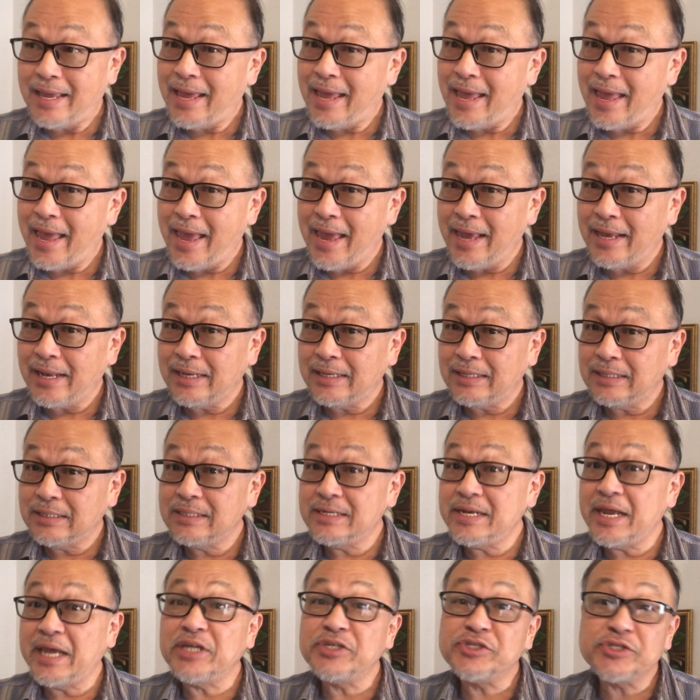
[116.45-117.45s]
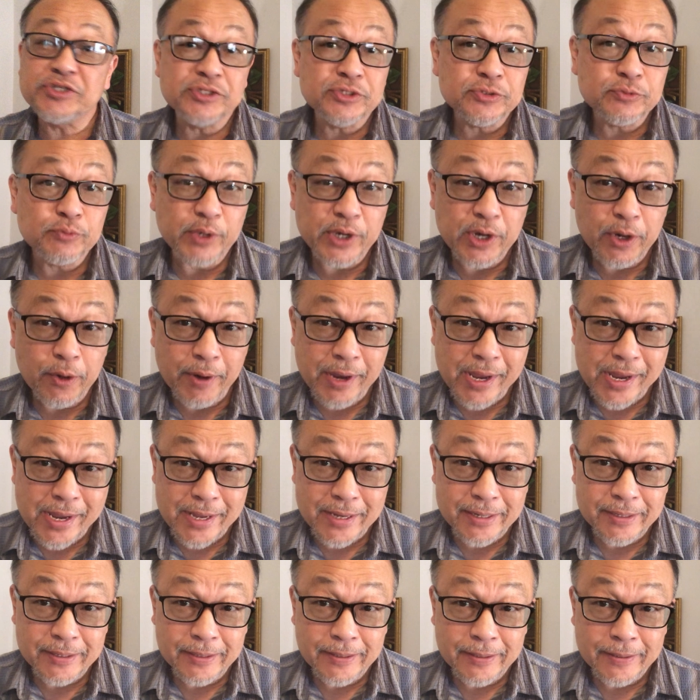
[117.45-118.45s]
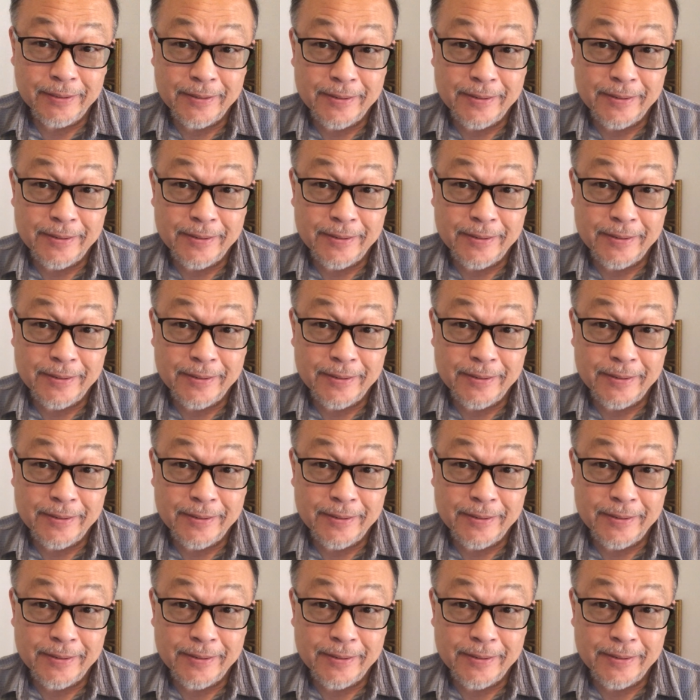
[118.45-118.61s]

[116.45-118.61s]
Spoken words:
and nations we are in.